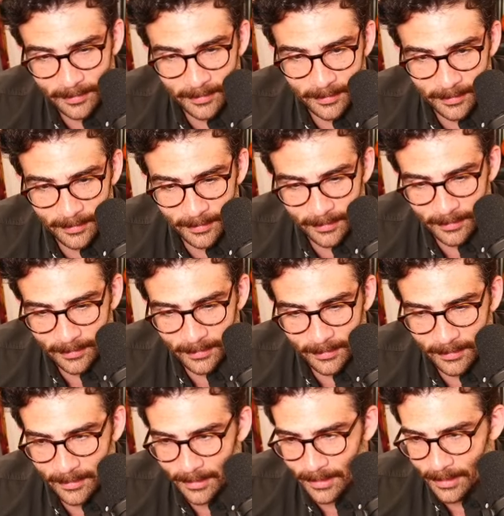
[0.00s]

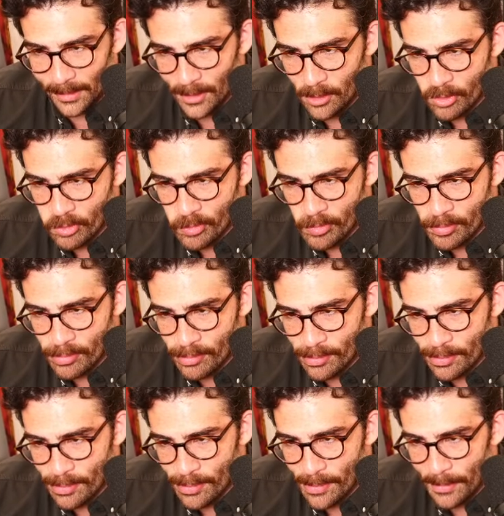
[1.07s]

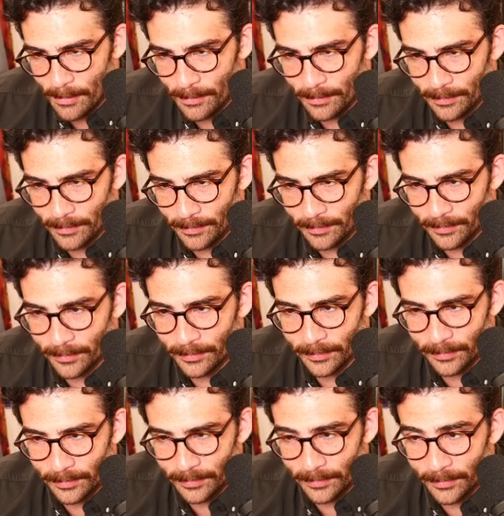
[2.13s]

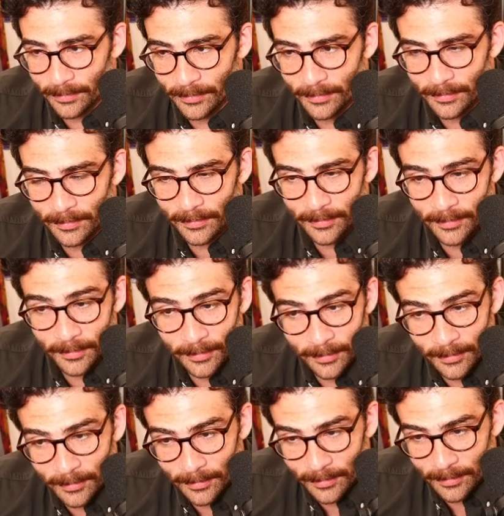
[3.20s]

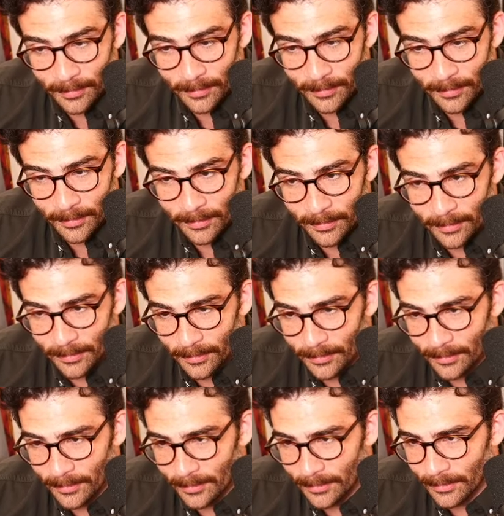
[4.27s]

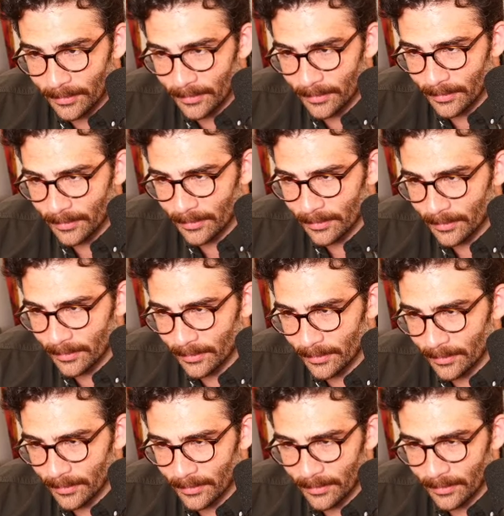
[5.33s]
(not speaking)